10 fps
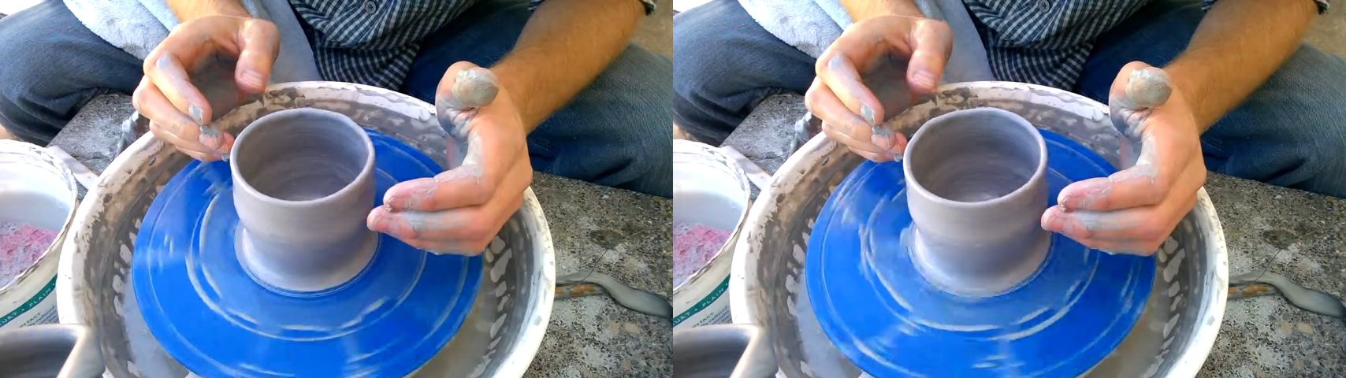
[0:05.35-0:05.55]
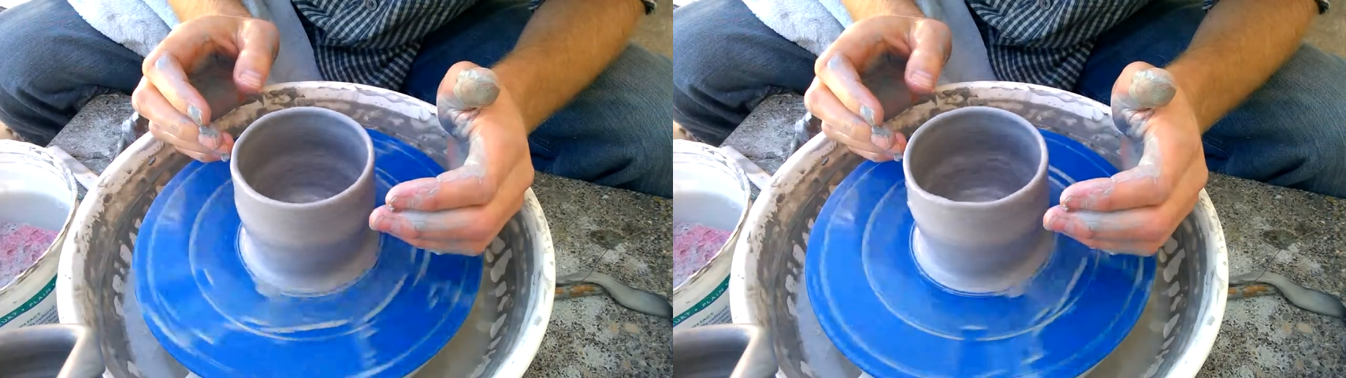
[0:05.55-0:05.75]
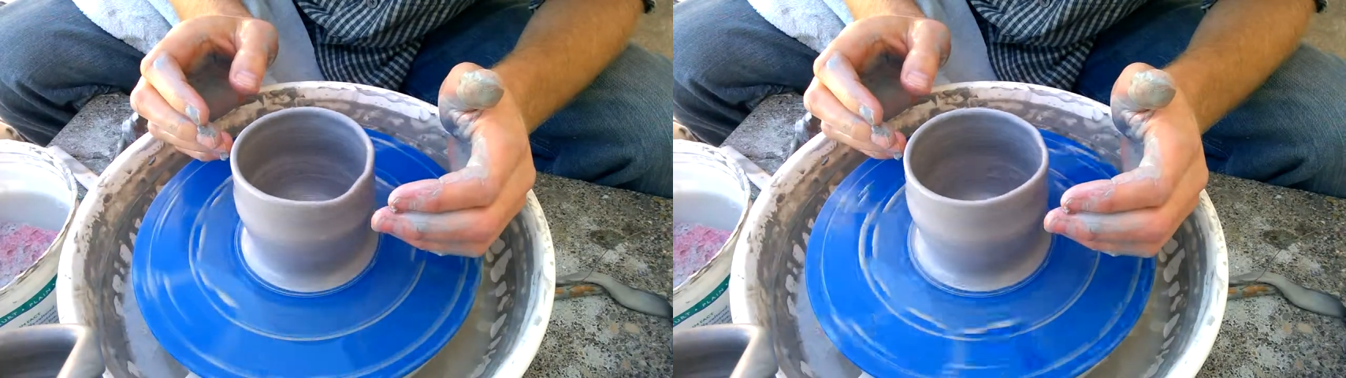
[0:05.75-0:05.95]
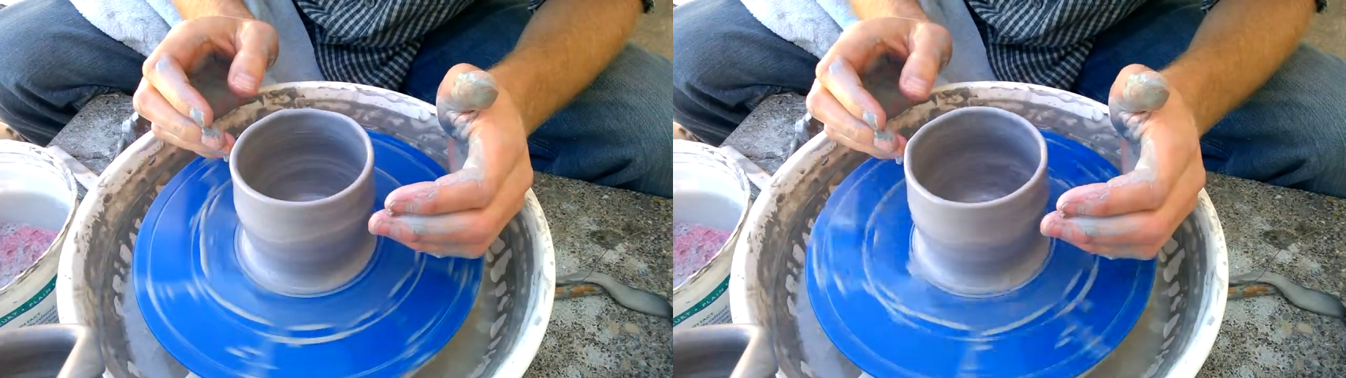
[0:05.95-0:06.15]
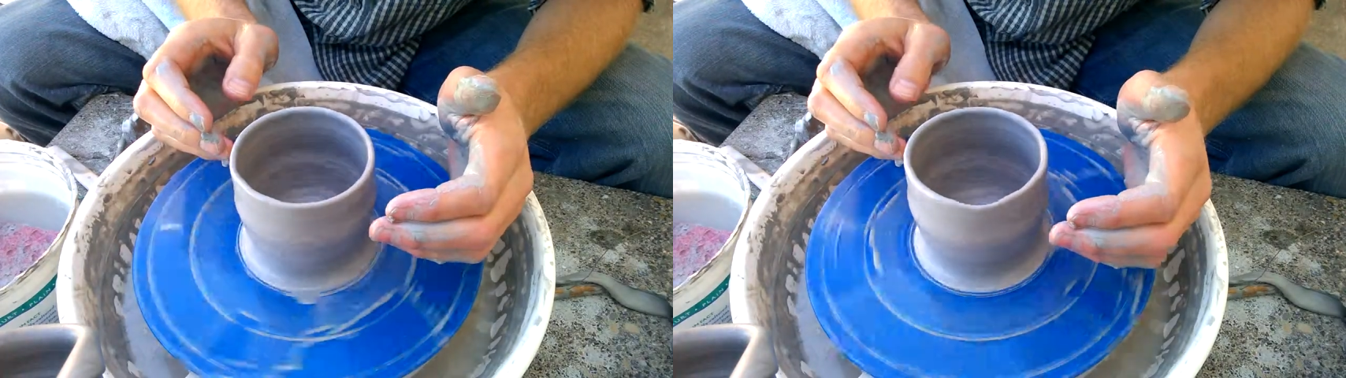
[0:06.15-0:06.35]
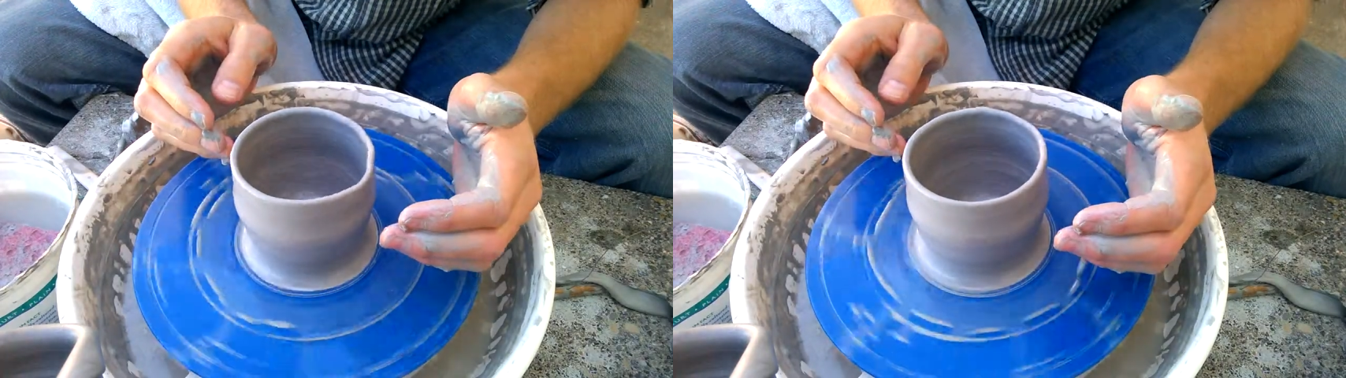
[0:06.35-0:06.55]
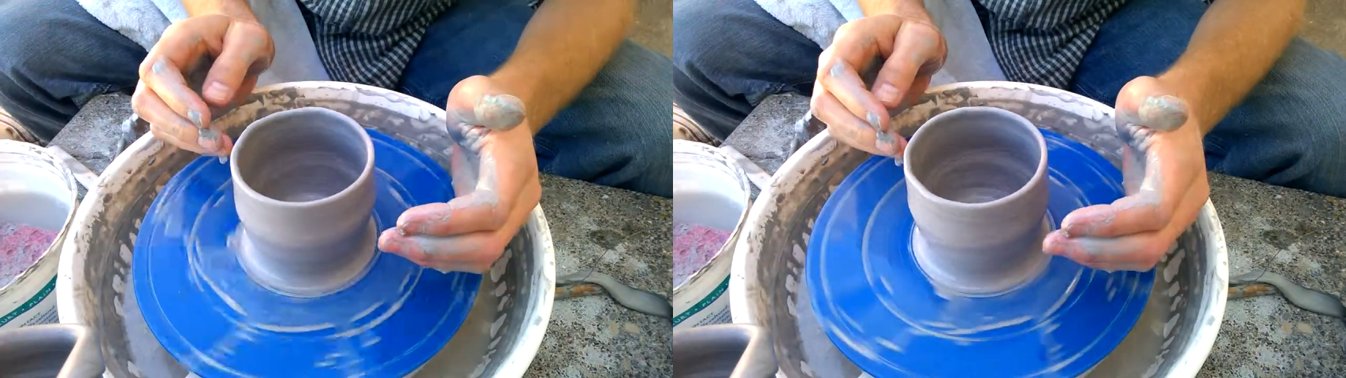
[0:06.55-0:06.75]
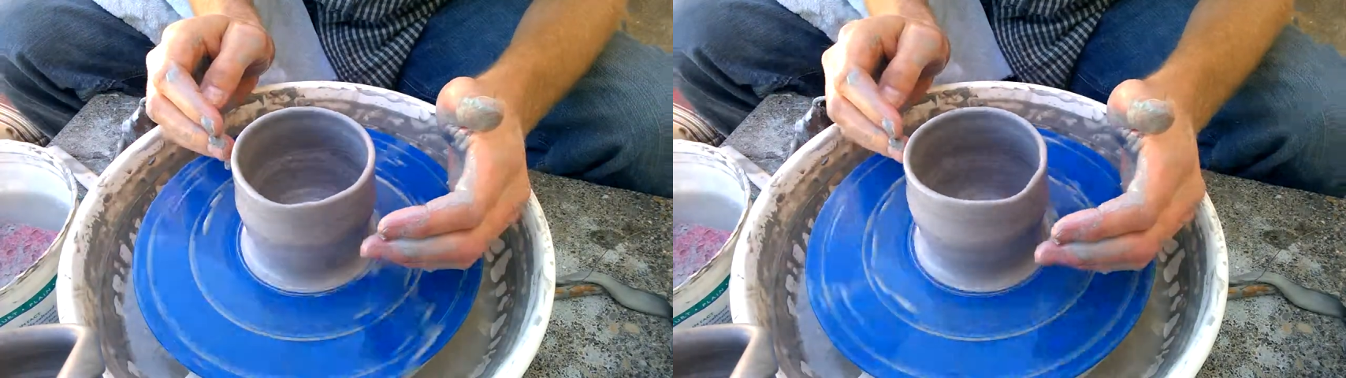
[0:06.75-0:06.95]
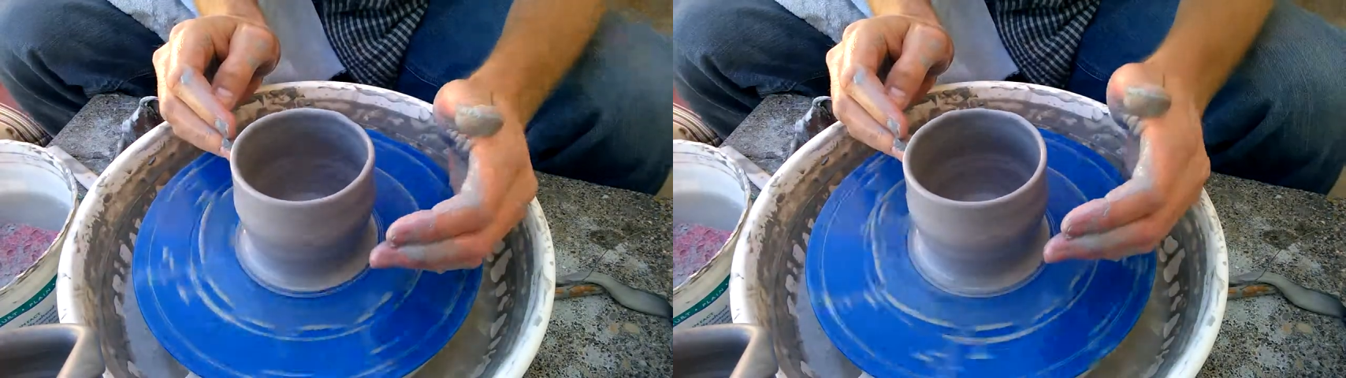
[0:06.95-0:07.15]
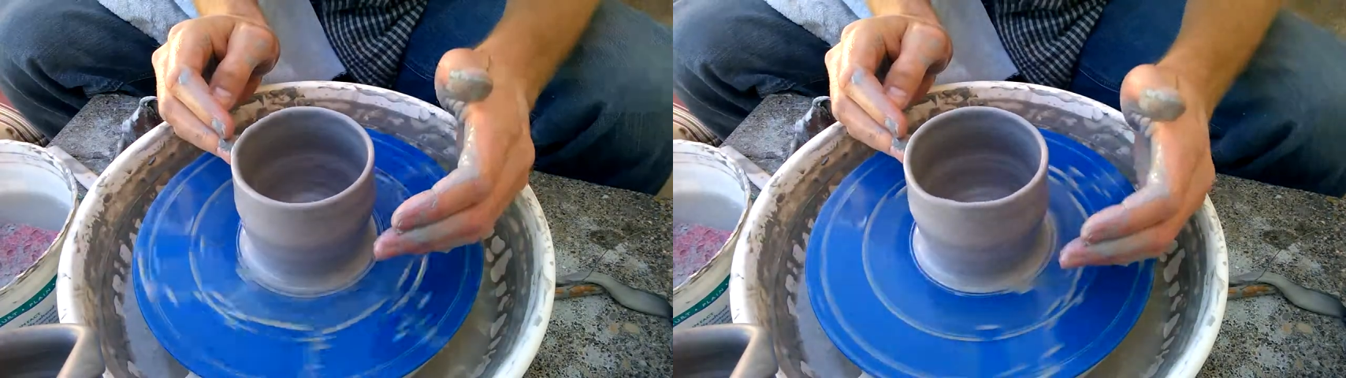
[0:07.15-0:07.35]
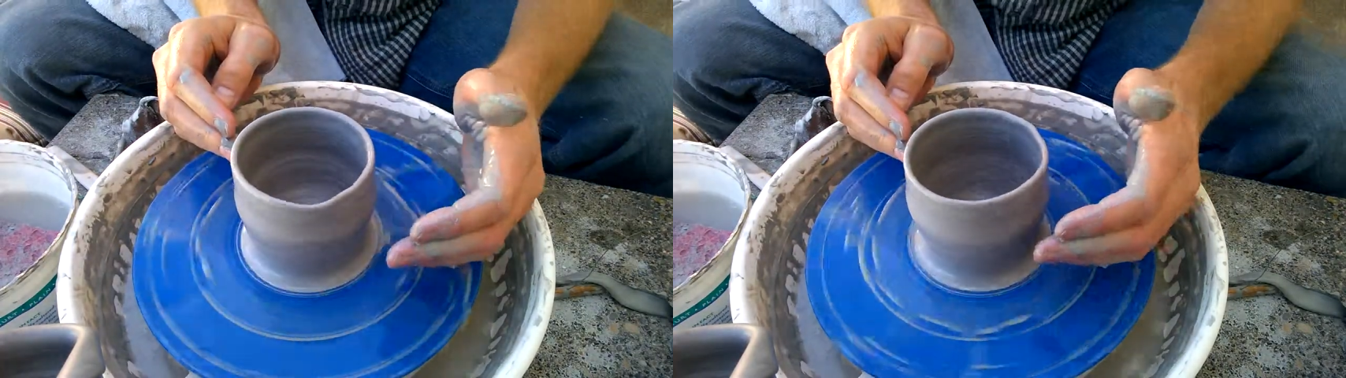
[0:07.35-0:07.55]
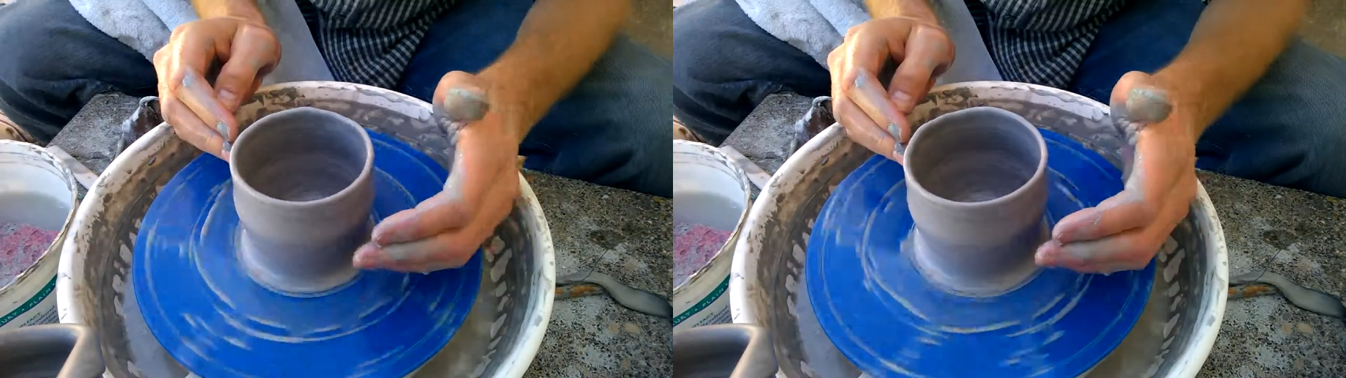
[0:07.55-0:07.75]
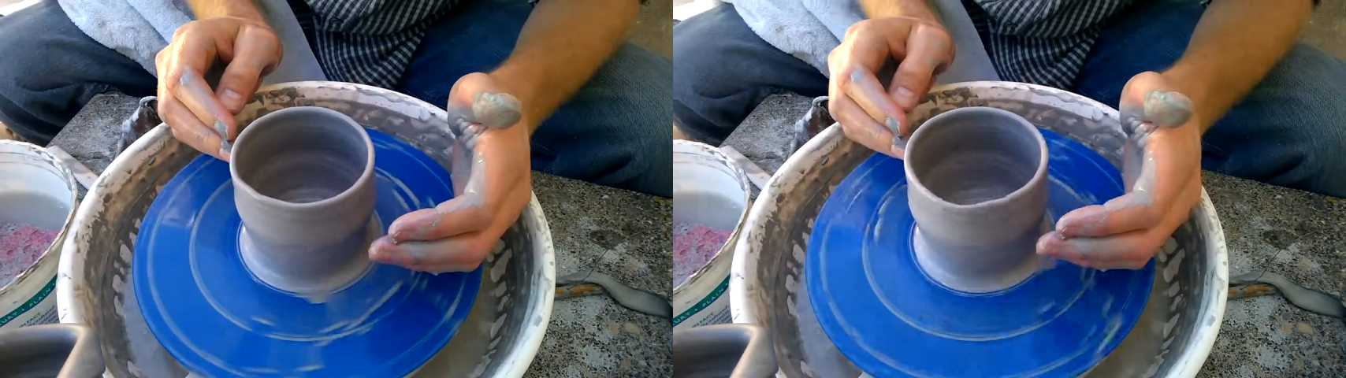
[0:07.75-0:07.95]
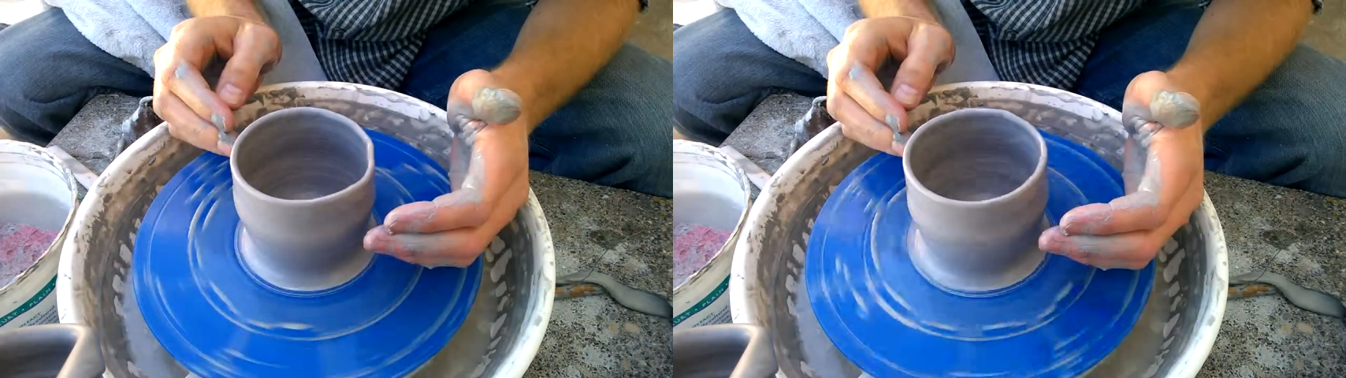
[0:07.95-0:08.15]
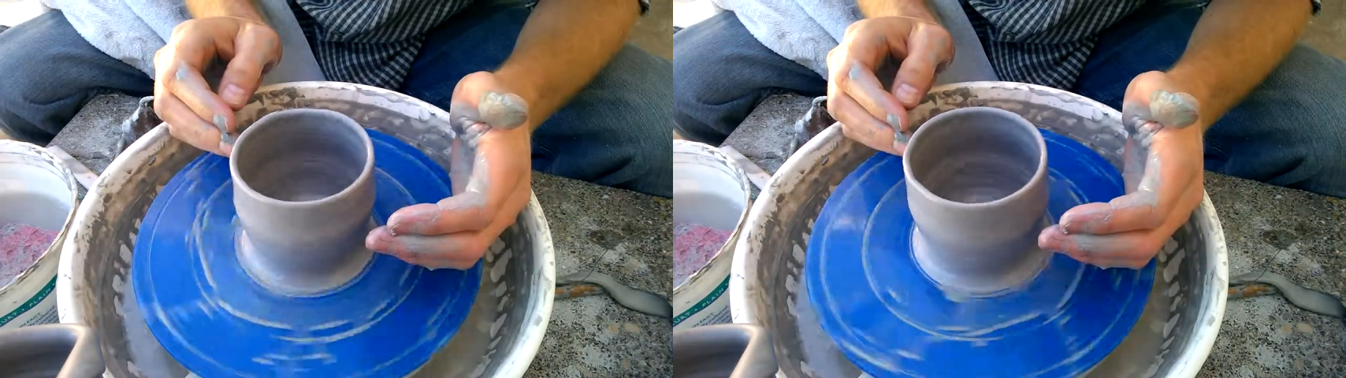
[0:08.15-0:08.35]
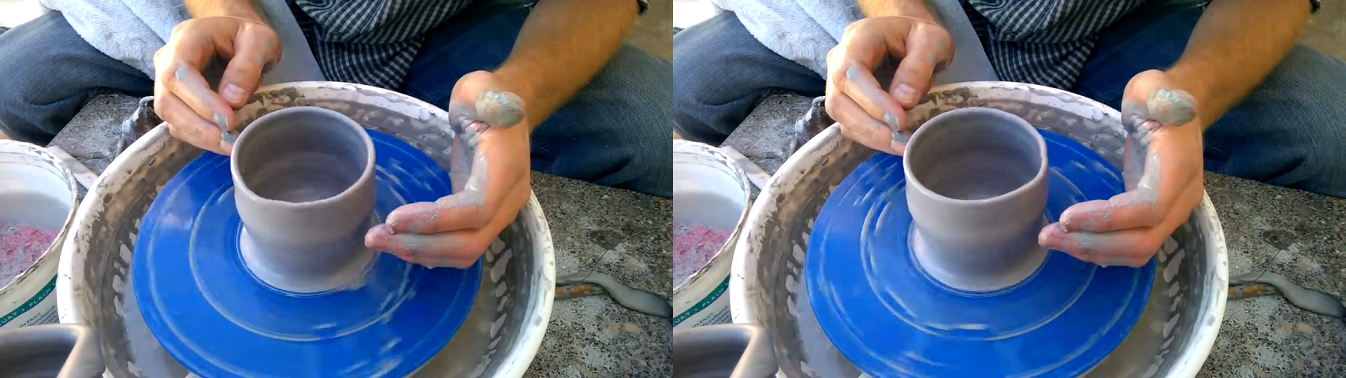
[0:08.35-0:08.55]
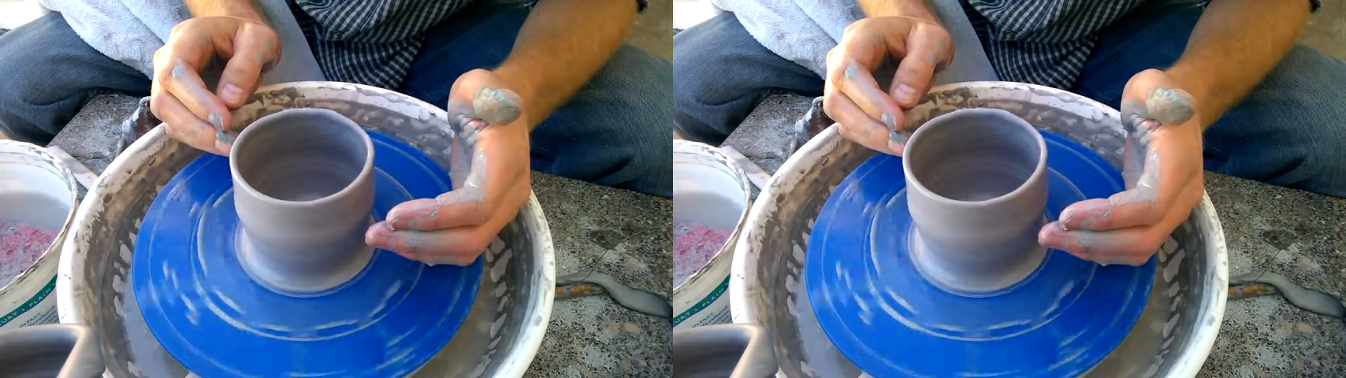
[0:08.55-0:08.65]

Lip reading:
(no speaker visible)